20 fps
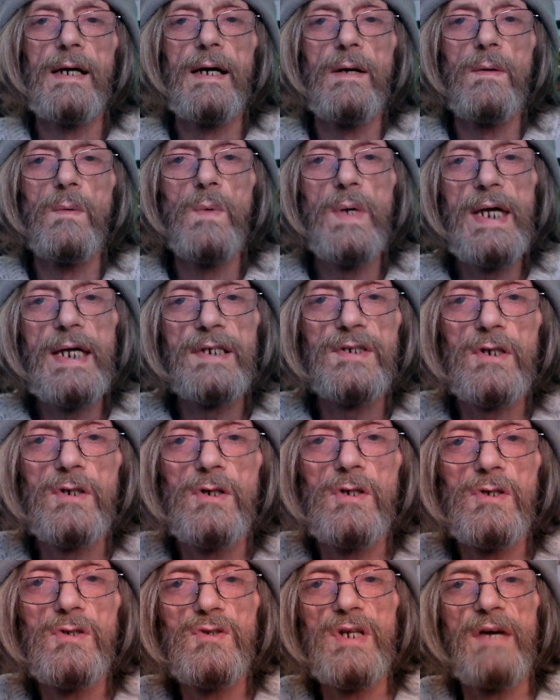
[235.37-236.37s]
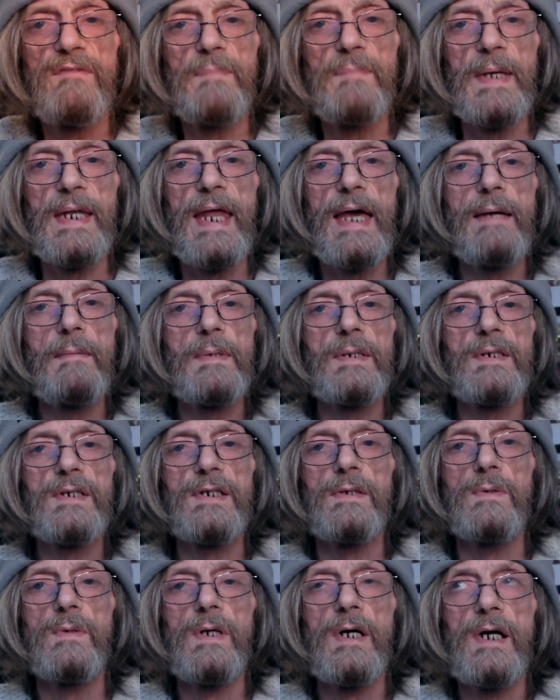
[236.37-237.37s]
We as a country have been able
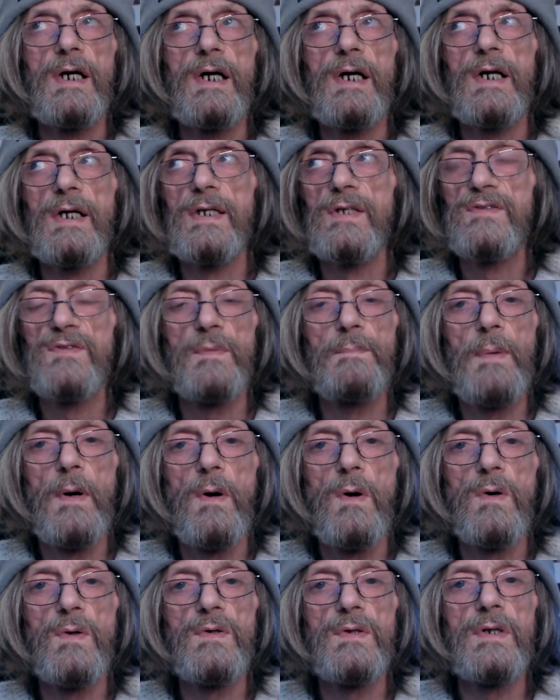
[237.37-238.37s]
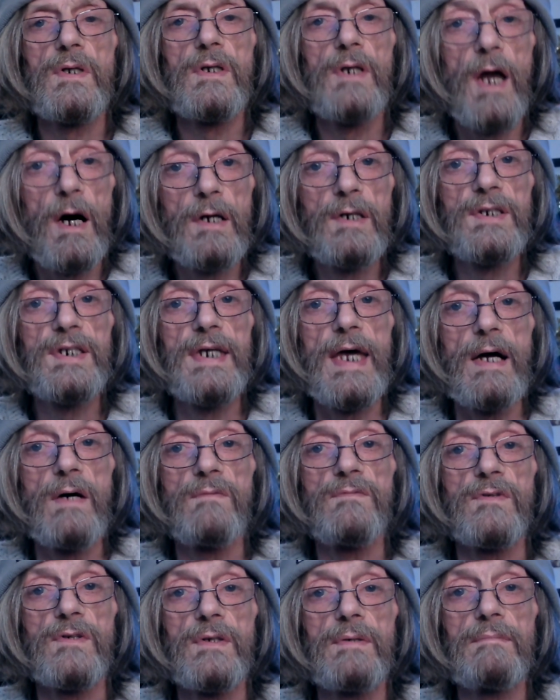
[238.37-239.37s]
to support lockdown for